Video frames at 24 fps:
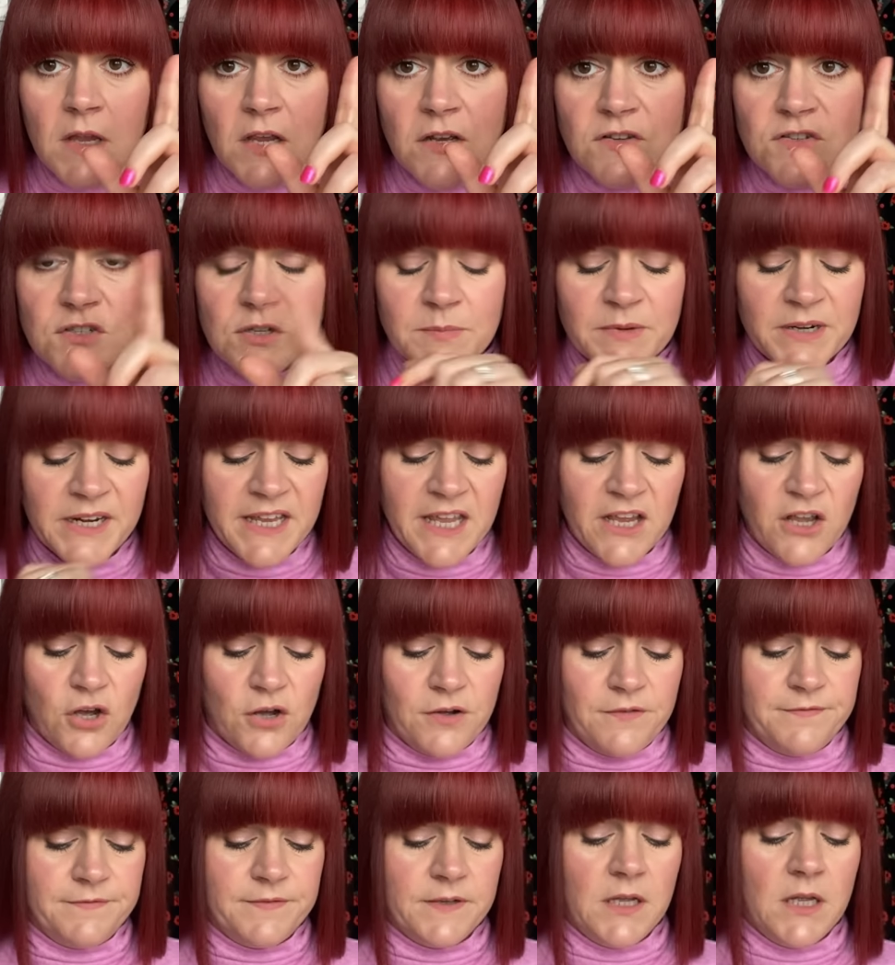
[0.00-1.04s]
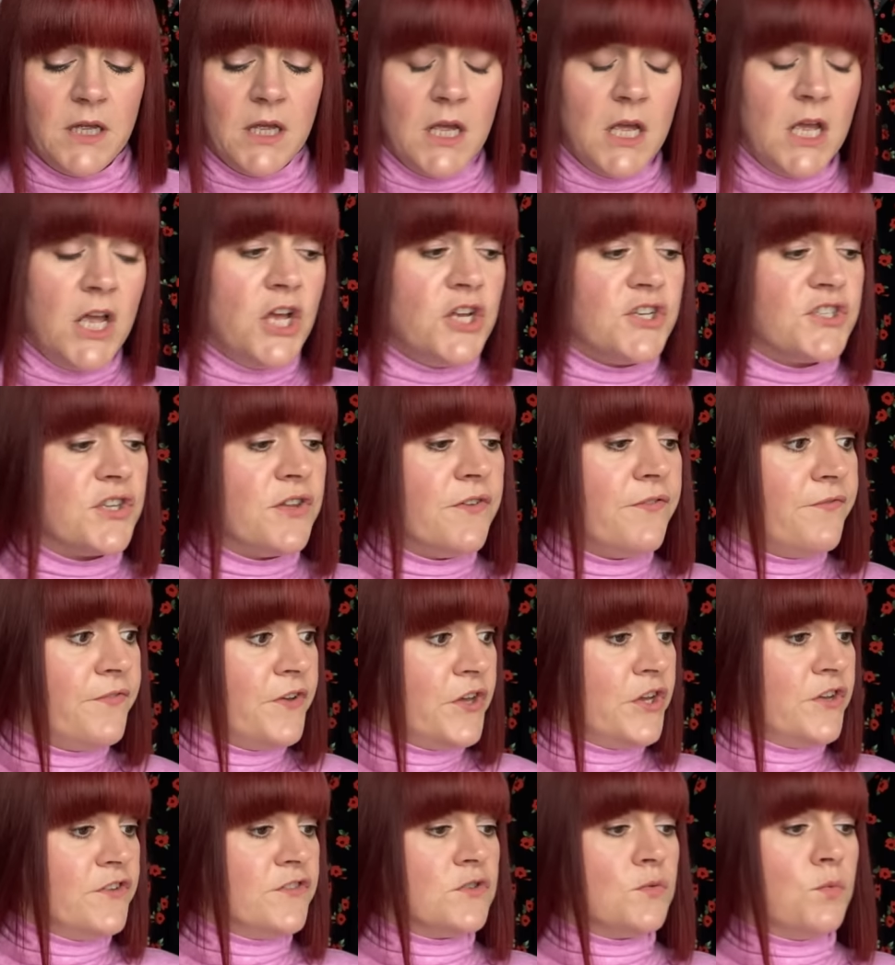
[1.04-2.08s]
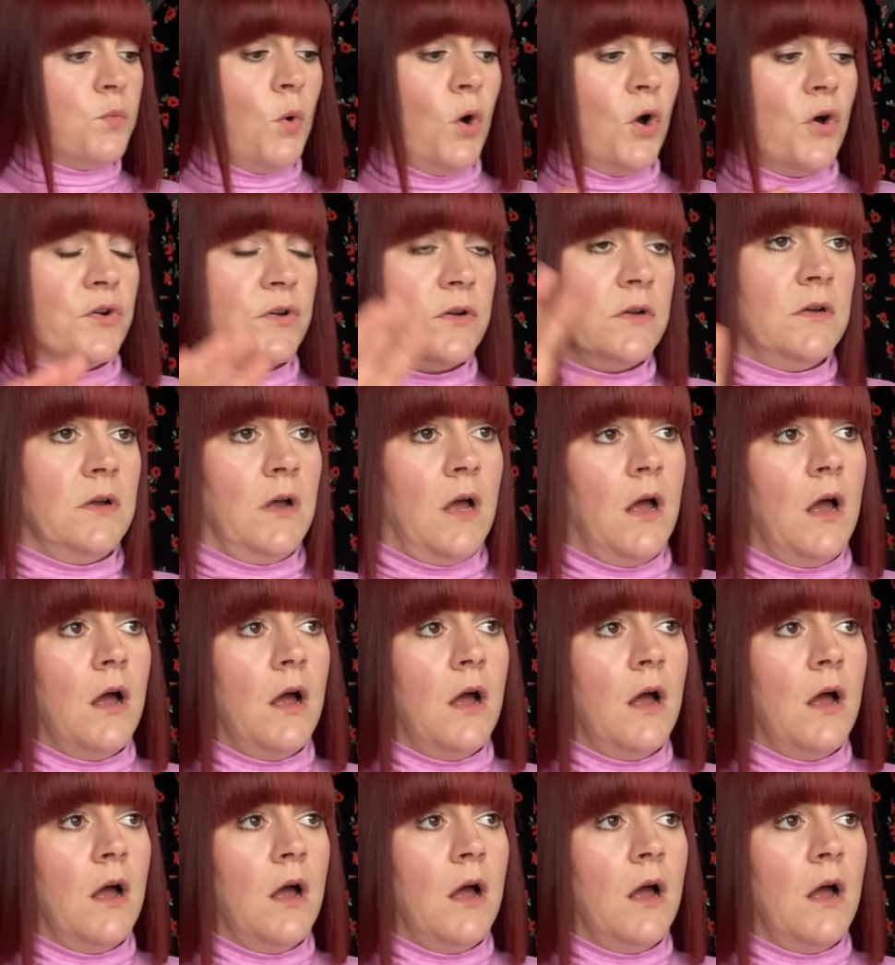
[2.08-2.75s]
So I'm going to kick off. So the first one,